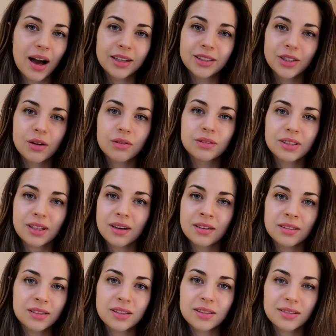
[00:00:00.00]
I don't
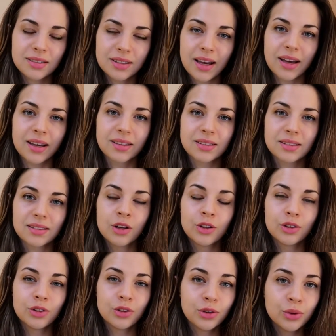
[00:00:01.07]
understand.
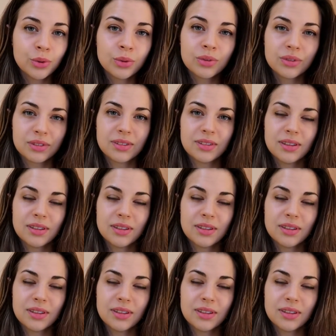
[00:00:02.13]
Nu